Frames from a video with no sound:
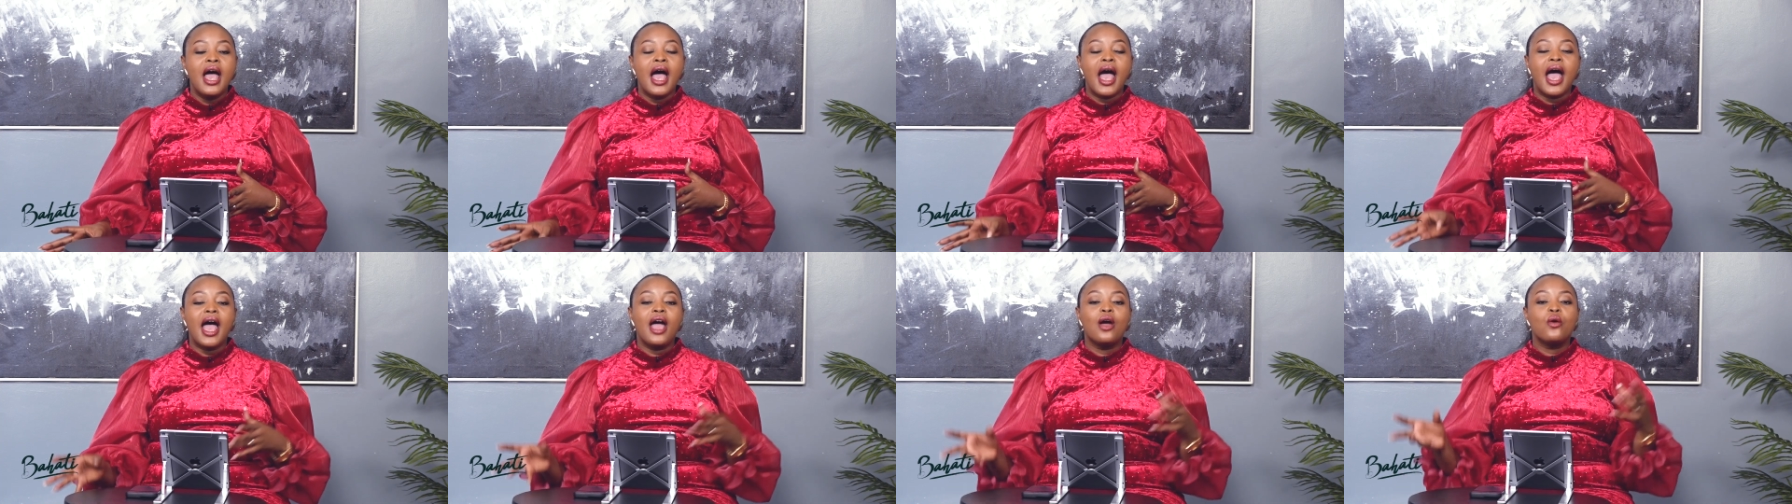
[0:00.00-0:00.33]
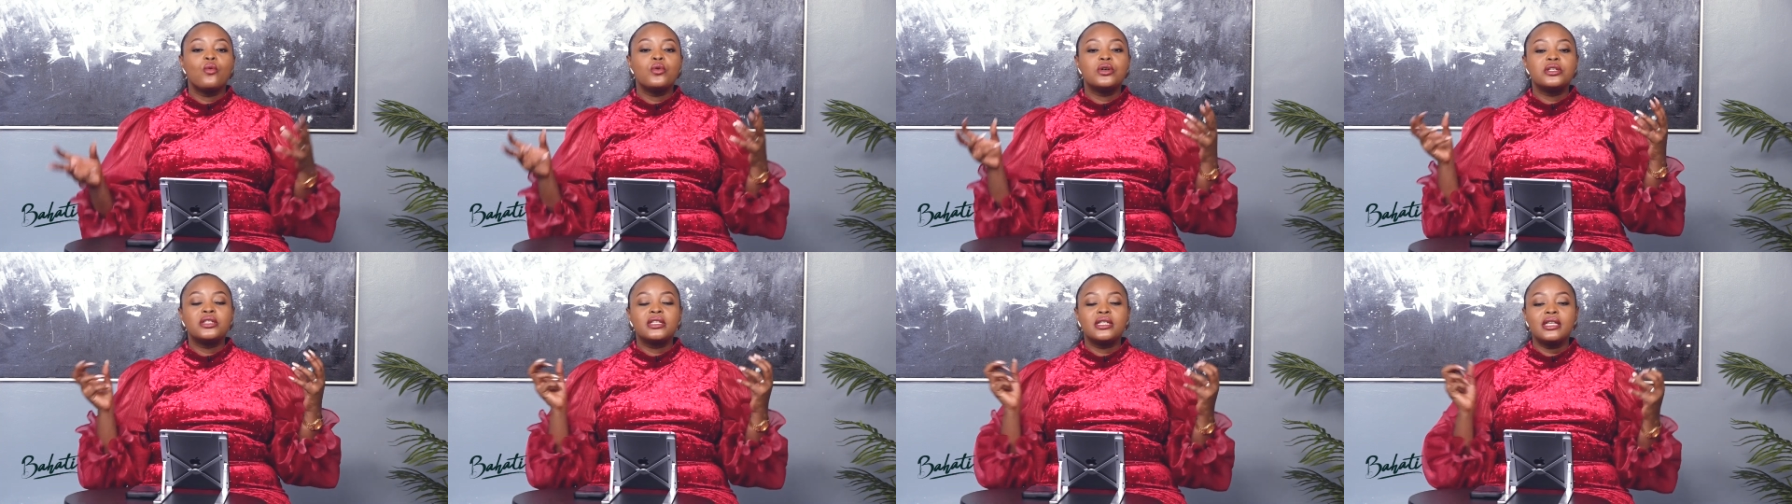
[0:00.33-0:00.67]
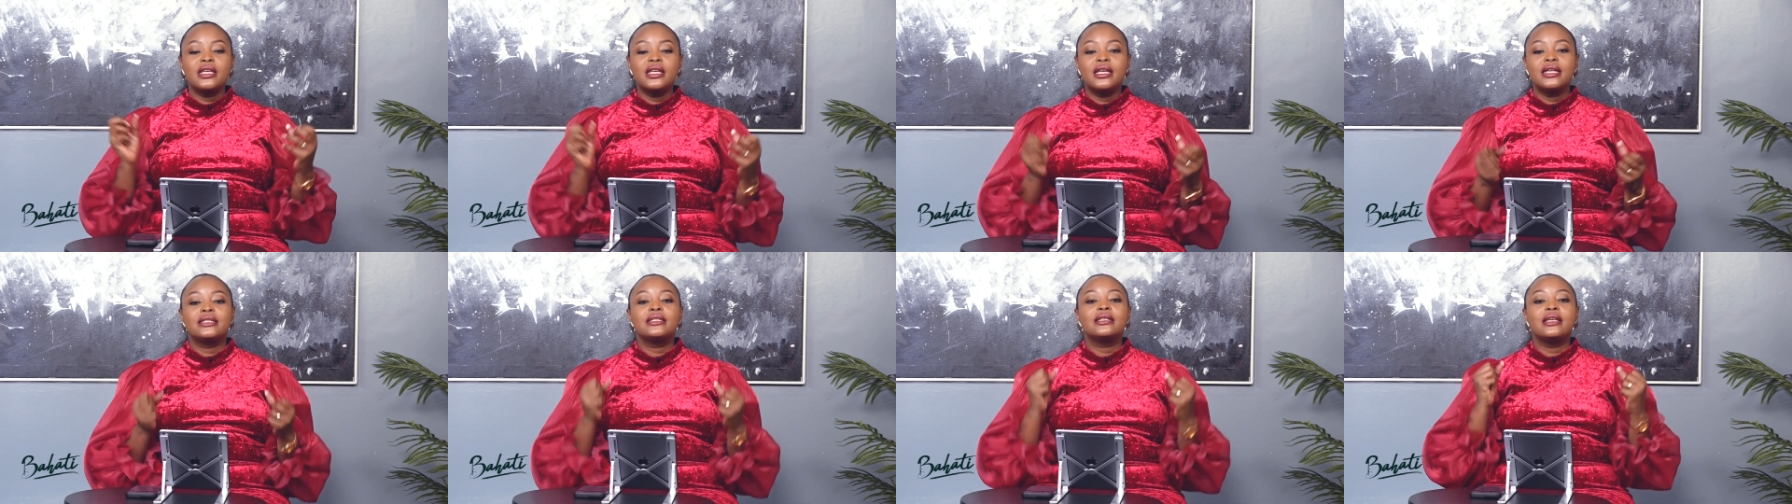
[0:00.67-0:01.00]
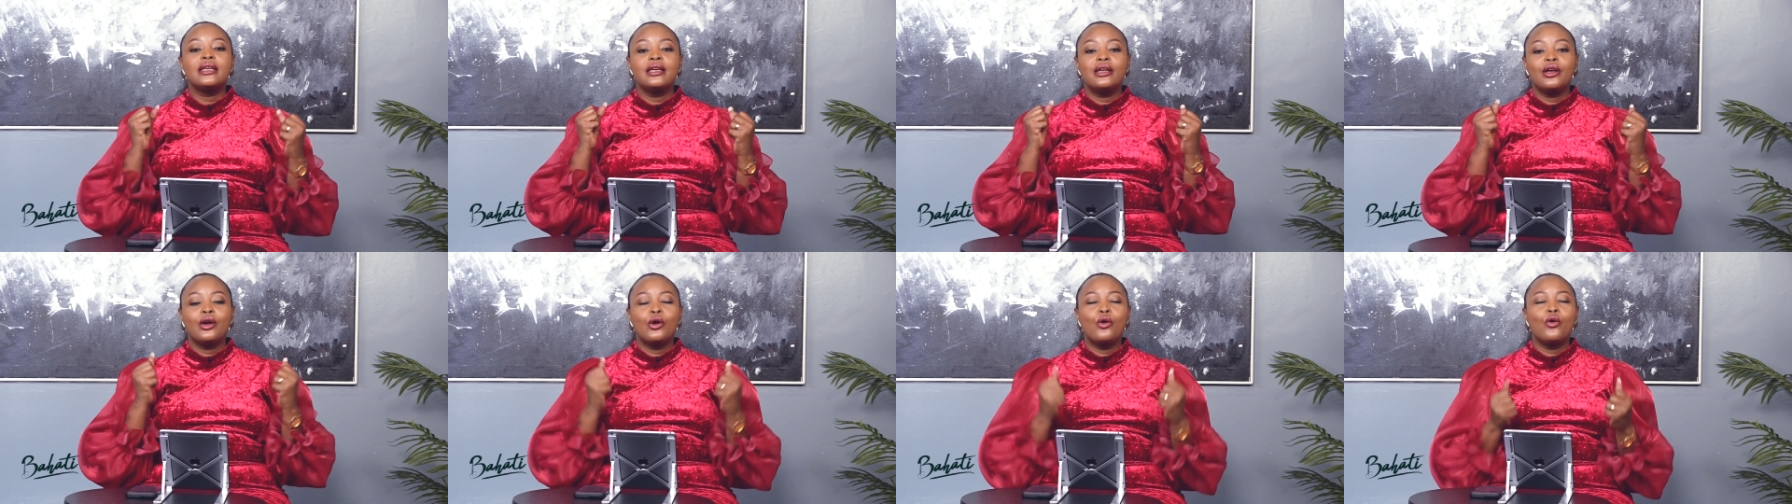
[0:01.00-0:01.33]
I was here
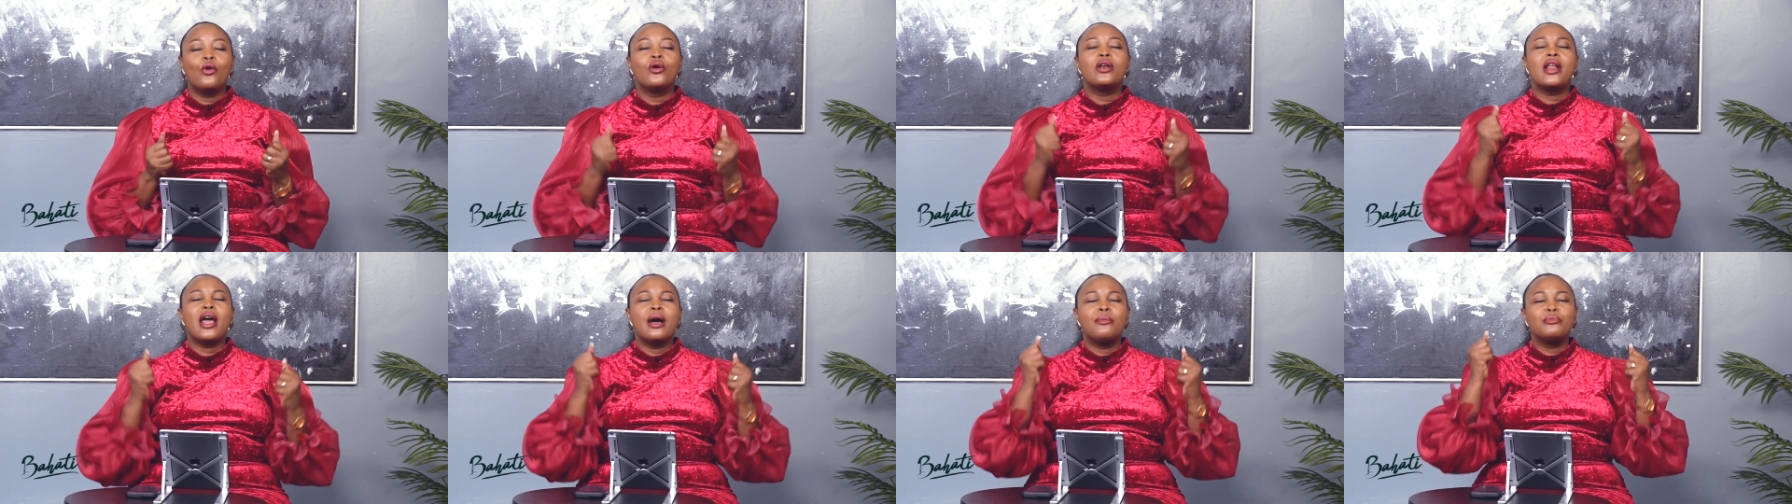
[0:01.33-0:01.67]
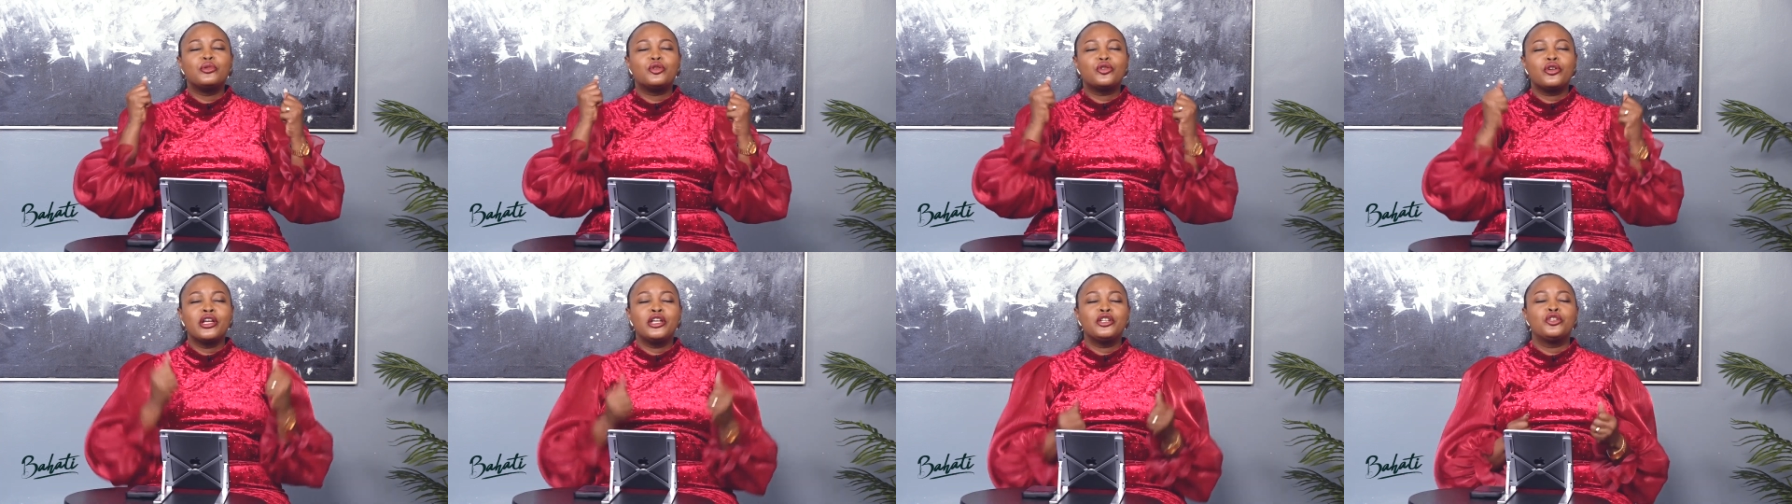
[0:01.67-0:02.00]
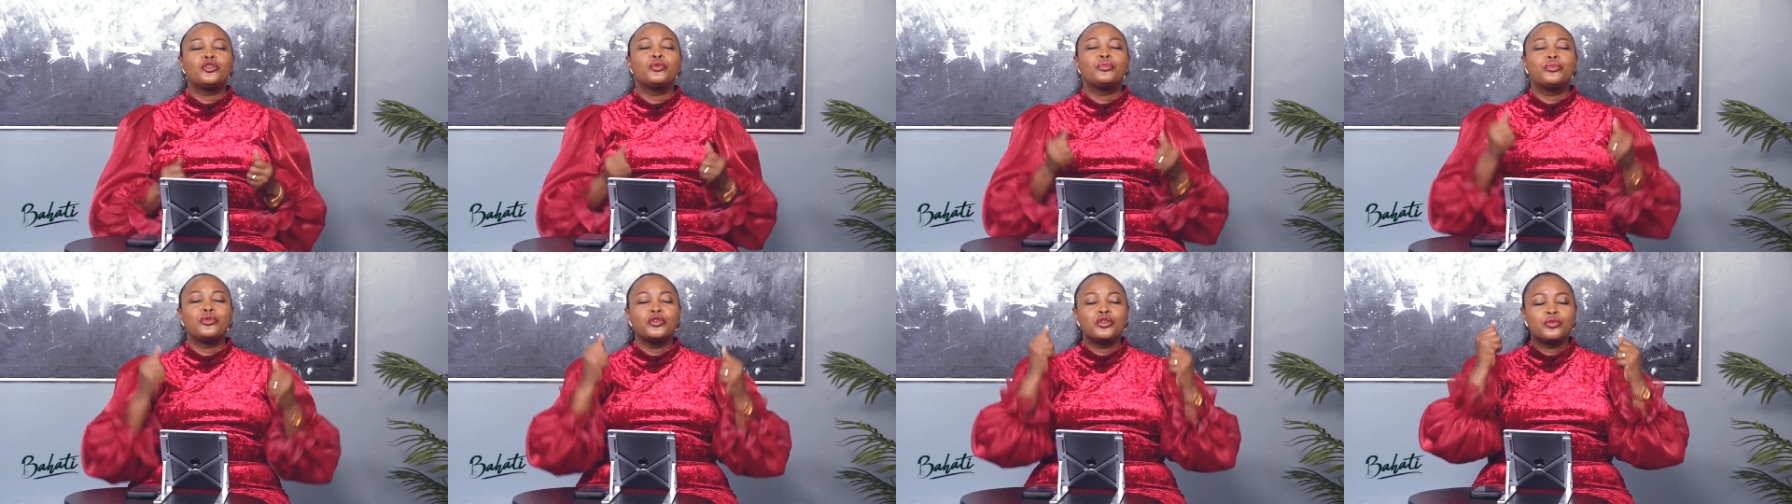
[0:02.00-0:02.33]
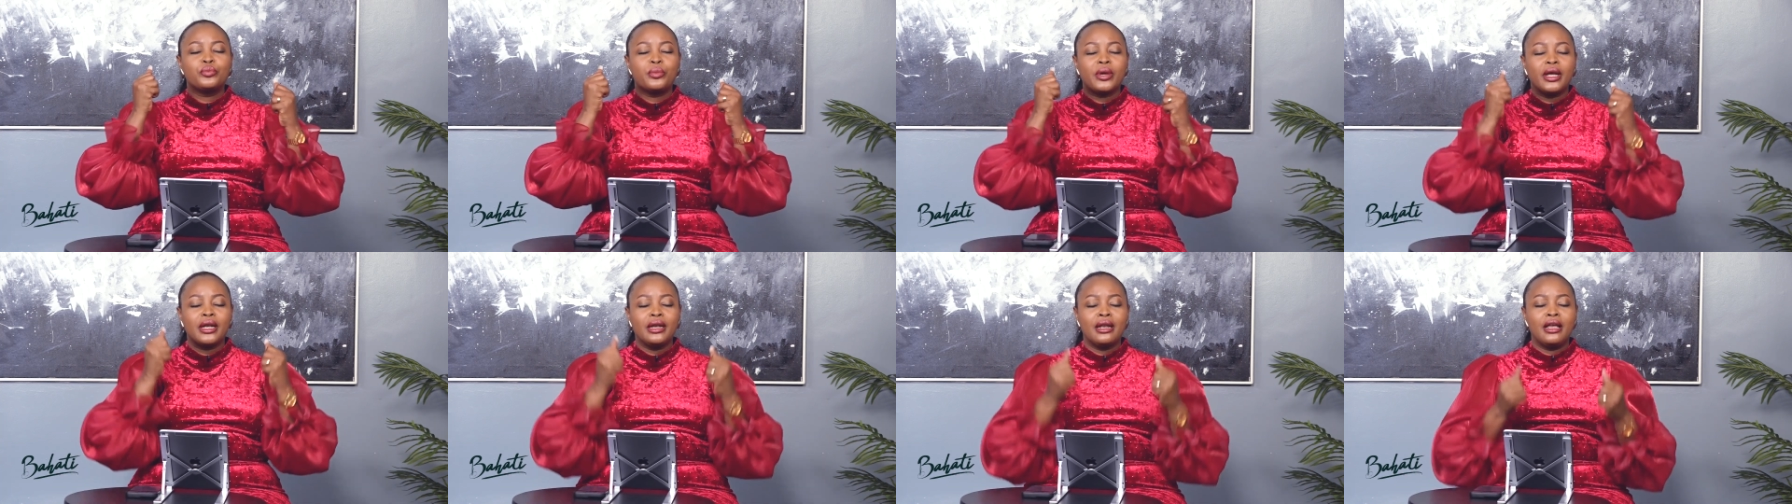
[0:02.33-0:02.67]
saying, God, I'm trying to put
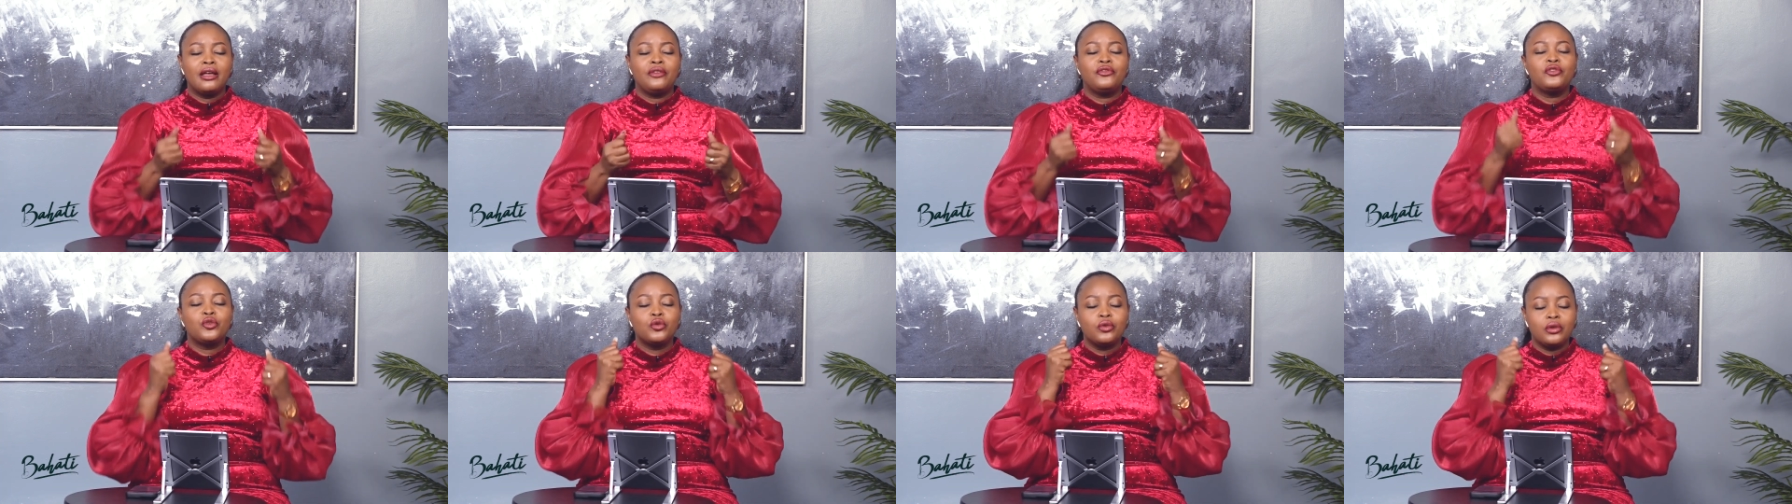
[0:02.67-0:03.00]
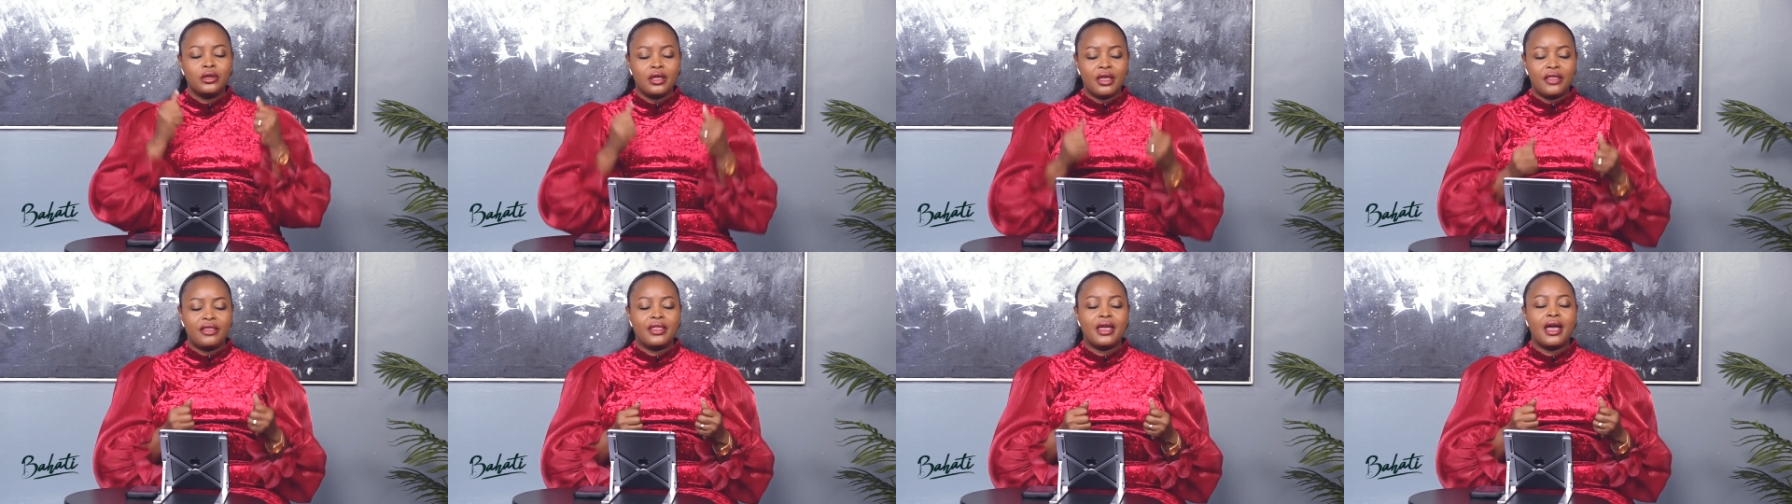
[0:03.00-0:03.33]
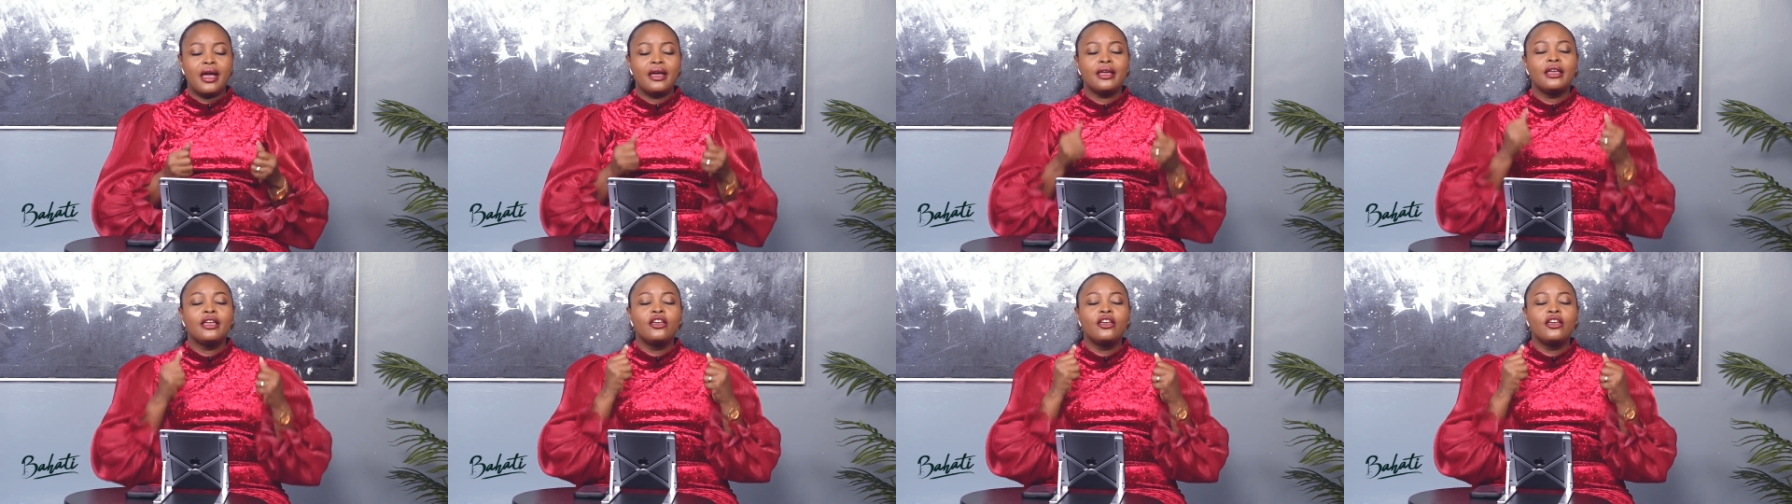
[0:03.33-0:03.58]
my life together.